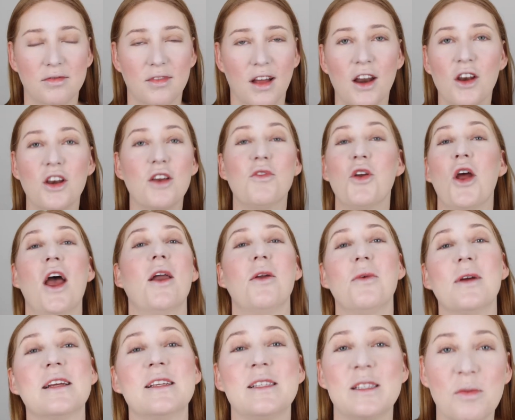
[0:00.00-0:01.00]
I don't even know how to
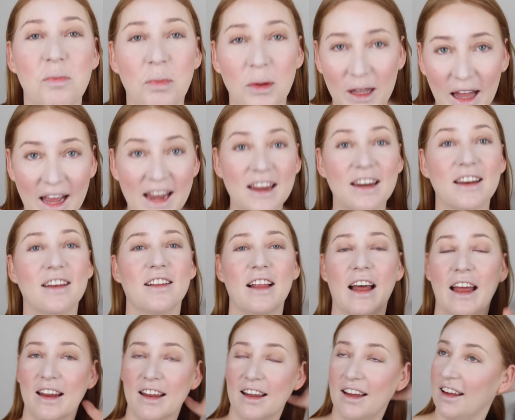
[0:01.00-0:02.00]
explain it.
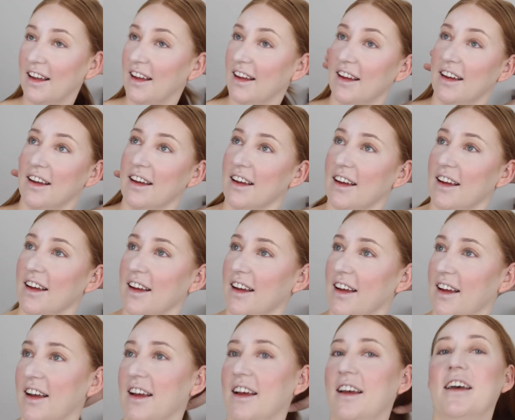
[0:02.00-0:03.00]
Like,
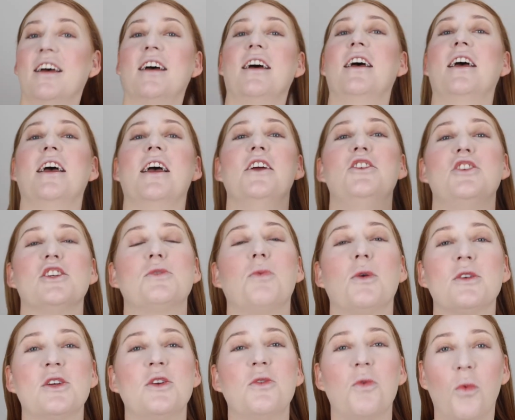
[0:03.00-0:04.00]
it just
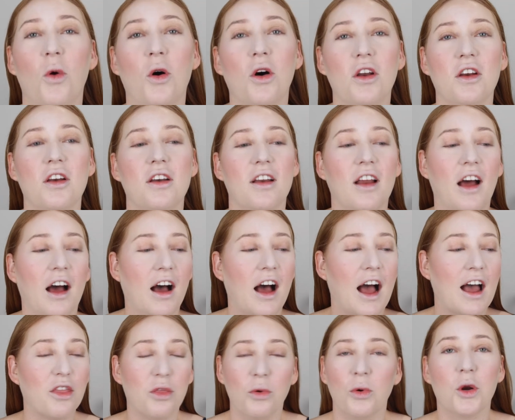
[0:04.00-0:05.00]
wasn't what
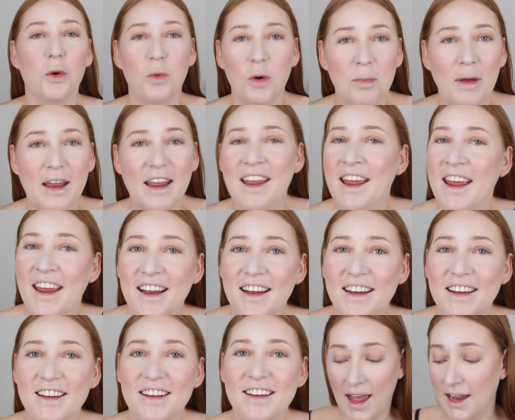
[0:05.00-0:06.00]
I thought it would be.
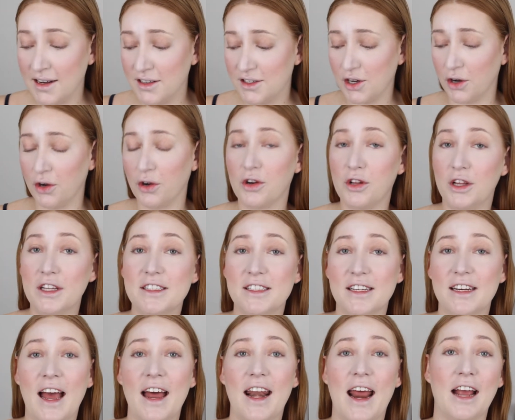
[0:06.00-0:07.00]
And so
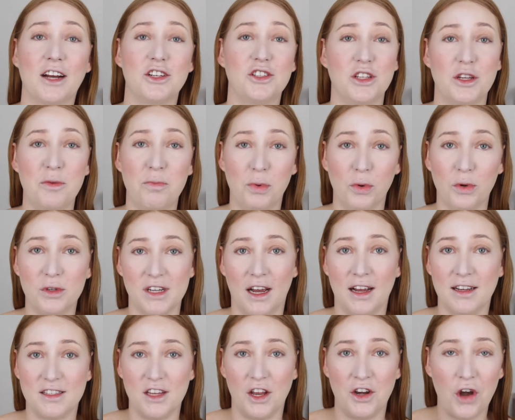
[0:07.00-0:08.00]
Clinton had actually booked
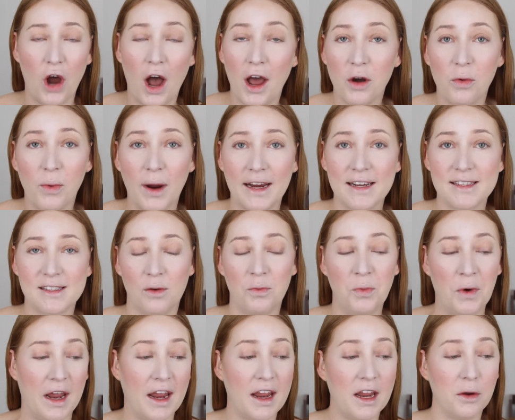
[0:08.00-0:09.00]
us a night away
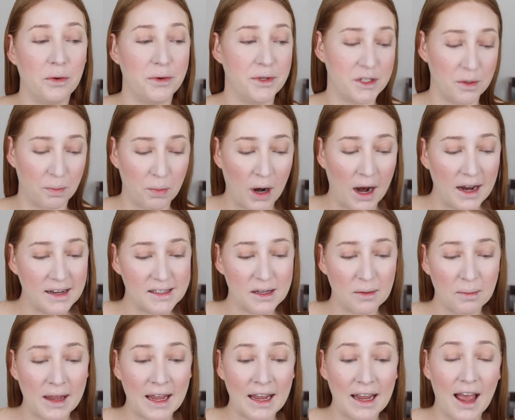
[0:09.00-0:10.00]
somewhere. He was
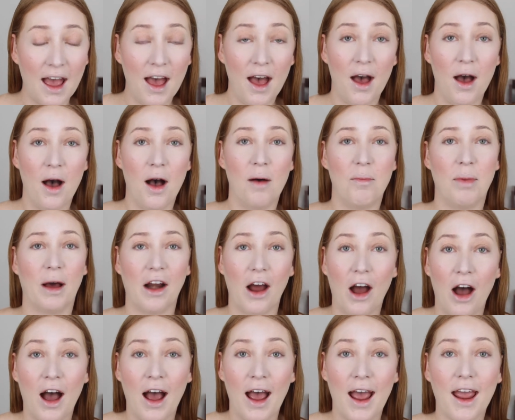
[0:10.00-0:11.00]
surprising me. But
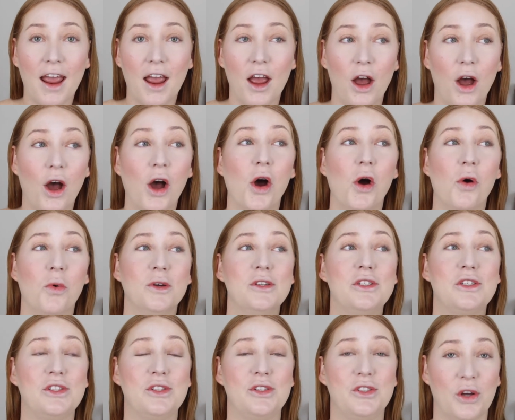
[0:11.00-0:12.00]
I
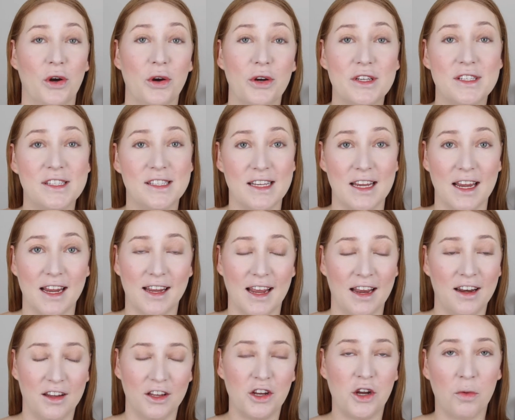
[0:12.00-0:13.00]
was so sick,
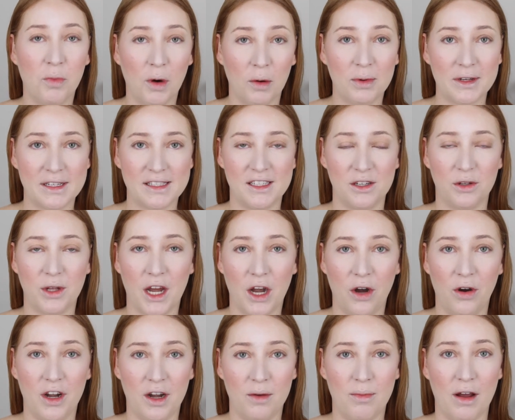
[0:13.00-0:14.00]
and you can probably still
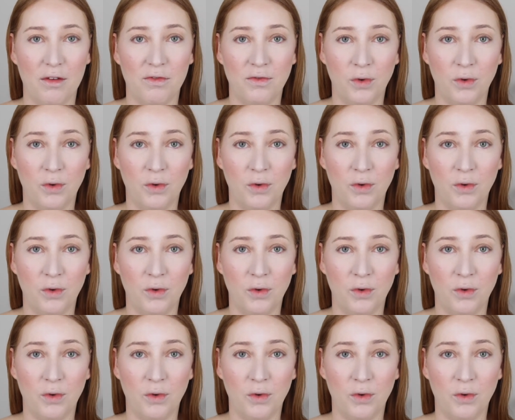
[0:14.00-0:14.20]
hear it in my